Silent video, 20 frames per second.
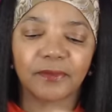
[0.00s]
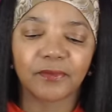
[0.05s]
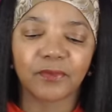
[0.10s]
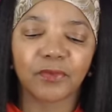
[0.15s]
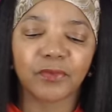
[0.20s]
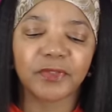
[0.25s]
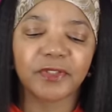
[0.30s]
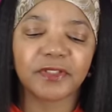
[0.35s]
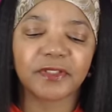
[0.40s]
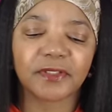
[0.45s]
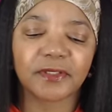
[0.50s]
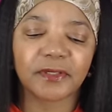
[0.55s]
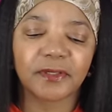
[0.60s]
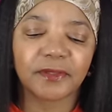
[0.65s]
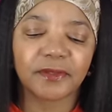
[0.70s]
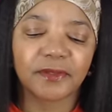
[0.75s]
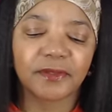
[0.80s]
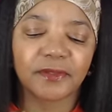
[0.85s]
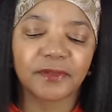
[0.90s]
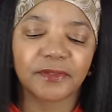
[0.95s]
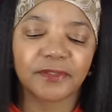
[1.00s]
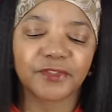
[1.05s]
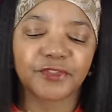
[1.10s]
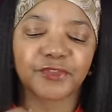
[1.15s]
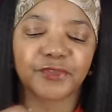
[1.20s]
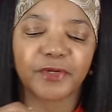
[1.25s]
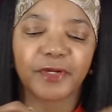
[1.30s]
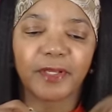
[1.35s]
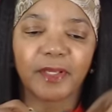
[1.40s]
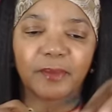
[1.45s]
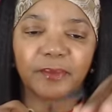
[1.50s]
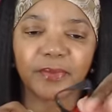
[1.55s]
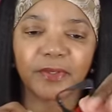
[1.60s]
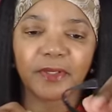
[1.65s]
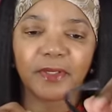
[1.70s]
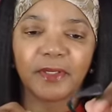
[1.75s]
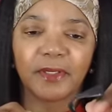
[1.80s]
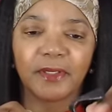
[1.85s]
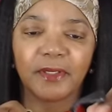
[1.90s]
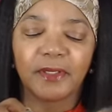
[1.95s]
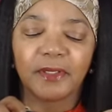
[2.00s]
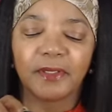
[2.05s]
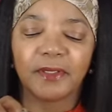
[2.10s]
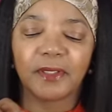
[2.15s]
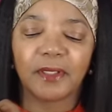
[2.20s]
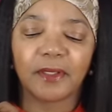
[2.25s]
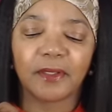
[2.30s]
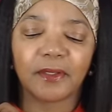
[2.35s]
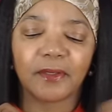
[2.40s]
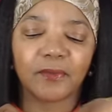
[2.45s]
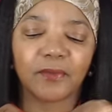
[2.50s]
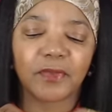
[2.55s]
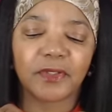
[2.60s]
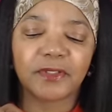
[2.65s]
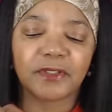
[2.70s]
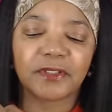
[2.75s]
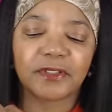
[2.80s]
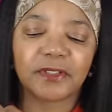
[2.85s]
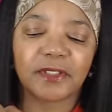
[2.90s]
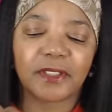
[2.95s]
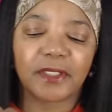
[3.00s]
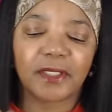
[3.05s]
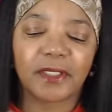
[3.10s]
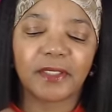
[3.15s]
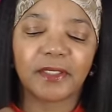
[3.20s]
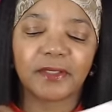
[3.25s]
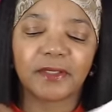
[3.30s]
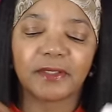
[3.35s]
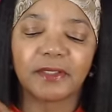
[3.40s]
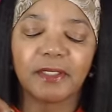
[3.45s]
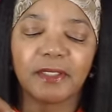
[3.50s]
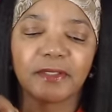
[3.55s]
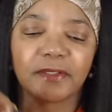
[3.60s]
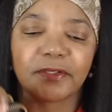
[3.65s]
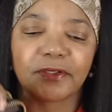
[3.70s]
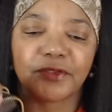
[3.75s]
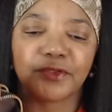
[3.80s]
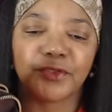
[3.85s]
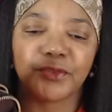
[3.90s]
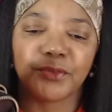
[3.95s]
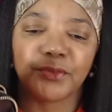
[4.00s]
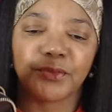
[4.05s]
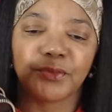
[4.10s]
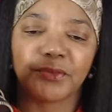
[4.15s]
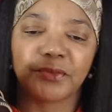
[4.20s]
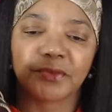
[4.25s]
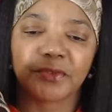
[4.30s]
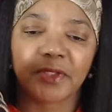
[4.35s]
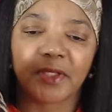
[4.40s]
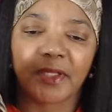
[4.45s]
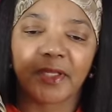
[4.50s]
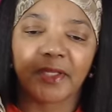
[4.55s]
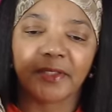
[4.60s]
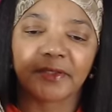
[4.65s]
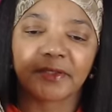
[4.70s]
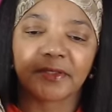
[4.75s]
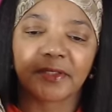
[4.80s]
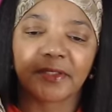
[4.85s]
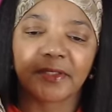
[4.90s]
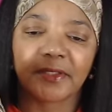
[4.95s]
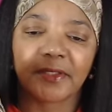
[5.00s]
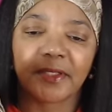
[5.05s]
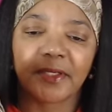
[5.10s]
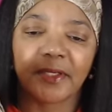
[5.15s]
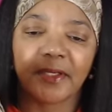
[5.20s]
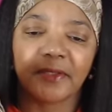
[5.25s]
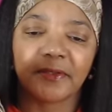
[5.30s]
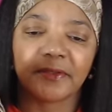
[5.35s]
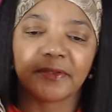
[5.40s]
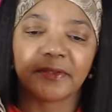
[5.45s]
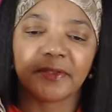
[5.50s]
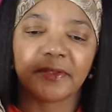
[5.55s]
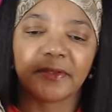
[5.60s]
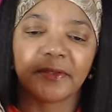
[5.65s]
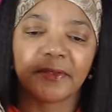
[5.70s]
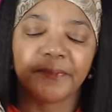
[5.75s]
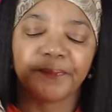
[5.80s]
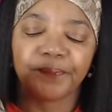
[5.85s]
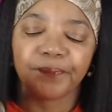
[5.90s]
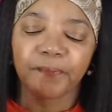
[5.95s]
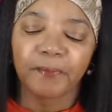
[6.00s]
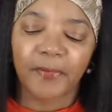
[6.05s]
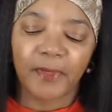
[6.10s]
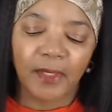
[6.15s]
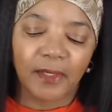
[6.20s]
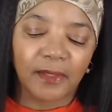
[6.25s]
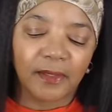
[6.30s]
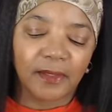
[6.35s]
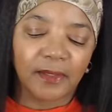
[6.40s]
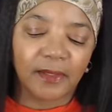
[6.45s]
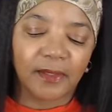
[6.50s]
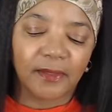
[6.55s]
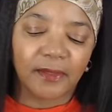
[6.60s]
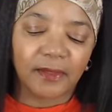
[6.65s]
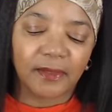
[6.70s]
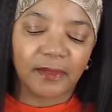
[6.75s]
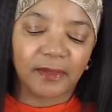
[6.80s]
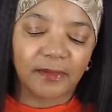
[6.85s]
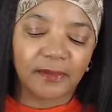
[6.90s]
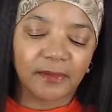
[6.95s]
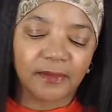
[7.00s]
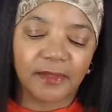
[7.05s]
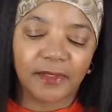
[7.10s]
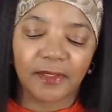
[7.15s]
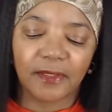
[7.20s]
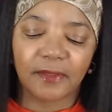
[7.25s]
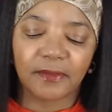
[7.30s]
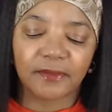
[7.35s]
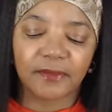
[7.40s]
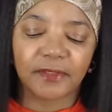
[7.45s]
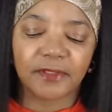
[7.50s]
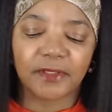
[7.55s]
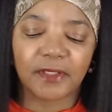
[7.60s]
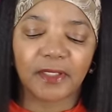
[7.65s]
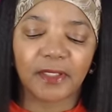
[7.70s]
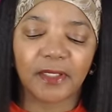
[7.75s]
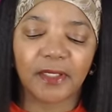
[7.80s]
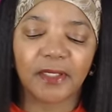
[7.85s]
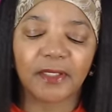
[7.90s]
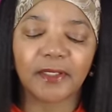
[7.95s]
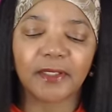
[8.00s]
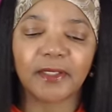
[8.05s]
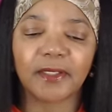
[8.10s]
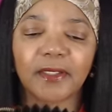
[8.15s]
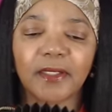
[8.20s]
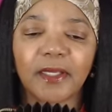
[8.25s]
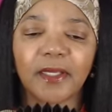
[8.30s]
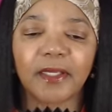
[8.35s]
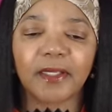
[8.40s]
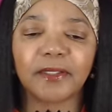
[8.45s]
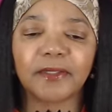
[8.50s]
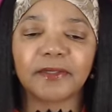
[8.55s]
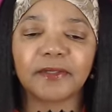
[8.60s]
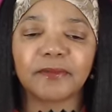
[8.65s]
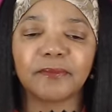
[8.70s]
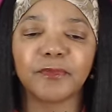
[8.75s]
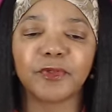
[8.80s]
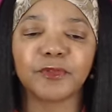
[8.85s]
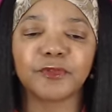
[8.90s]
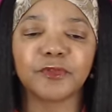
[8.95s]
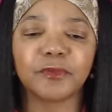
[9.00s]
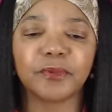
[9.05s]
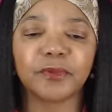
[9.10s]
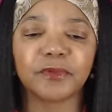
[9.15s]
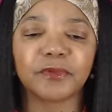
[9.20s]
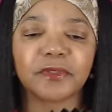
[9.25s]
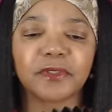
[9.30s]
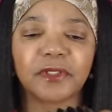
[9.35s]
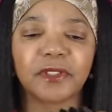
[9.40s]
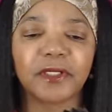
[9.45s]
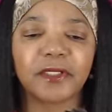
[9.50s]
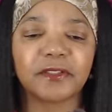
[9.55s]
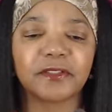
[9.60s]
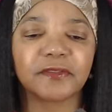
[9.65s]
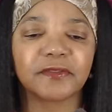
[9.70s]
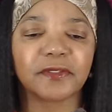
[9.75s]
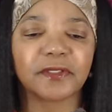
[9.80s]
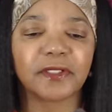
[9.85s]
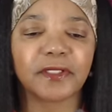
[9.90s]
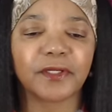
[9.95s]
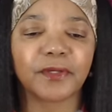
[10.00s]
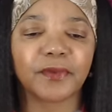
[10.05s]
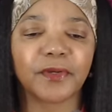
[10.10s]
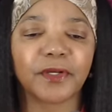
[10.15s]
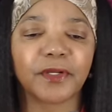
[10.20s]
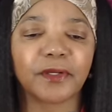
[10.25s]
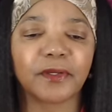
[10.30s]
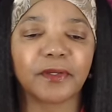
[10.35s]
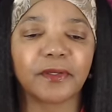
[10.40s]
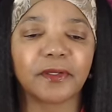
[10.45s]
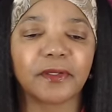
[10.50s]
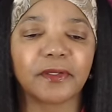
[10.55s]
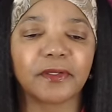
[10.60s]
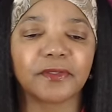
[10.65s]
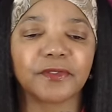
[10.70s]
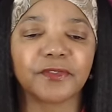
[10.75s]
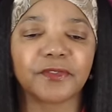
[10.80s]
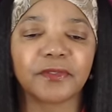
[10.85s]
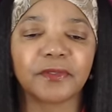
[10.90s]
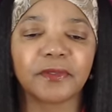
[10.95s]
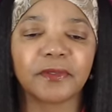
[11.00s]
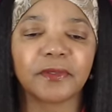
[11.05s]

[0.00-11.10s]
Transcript: wrist strap on one side it has the two slots like that and then on the other side it has multiple slots for like credit cards